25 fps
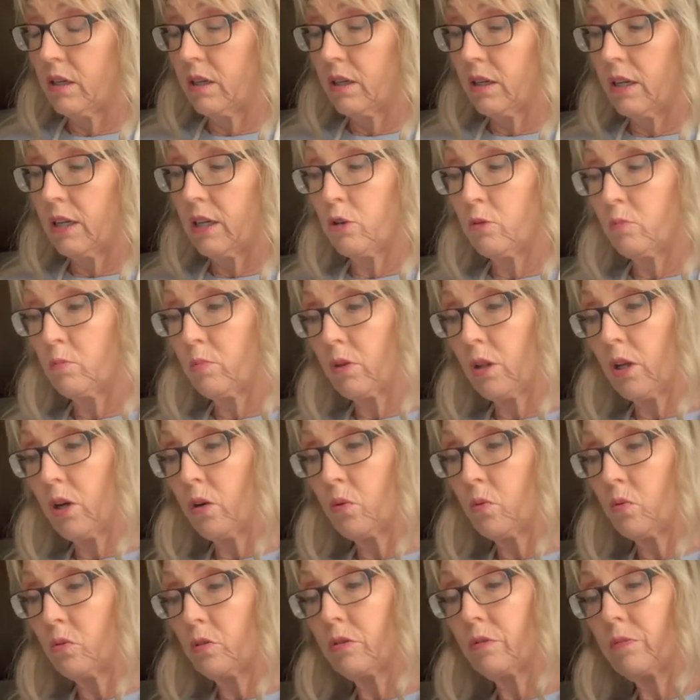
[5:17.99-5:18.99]
ear
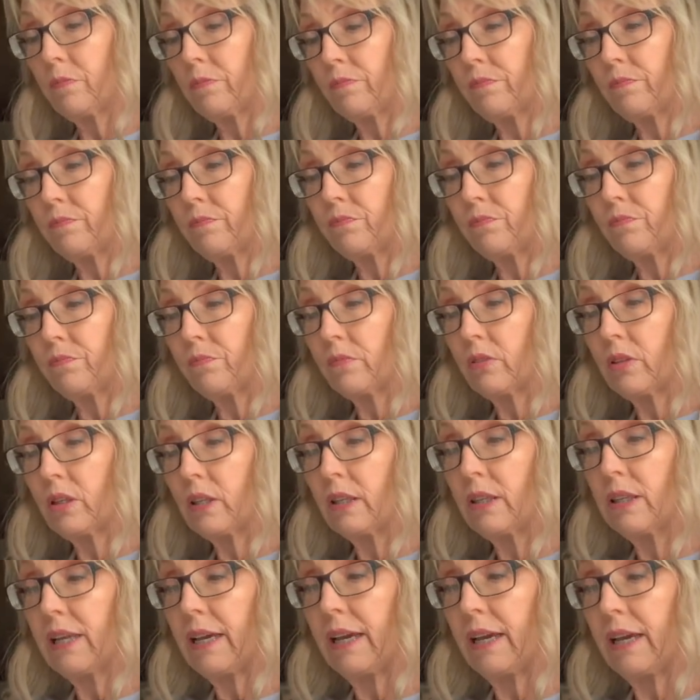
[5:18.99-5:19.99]
blower
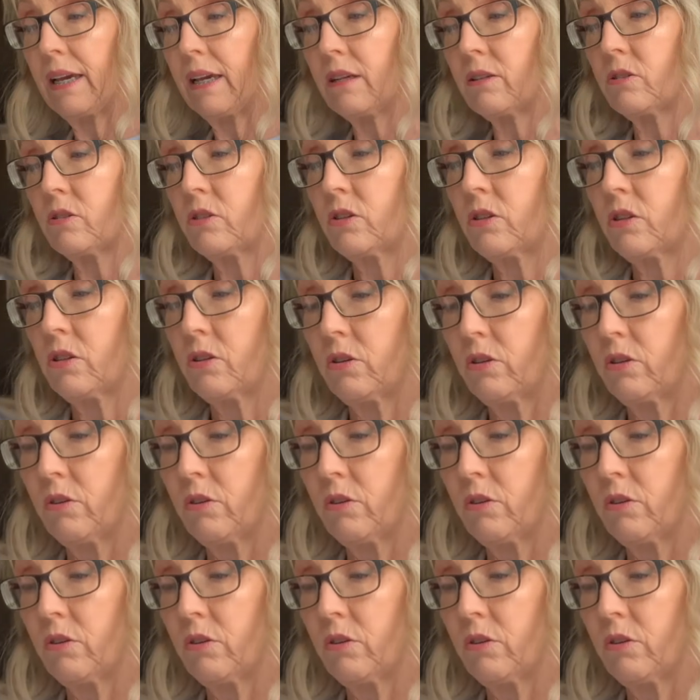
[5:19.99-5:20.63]
next.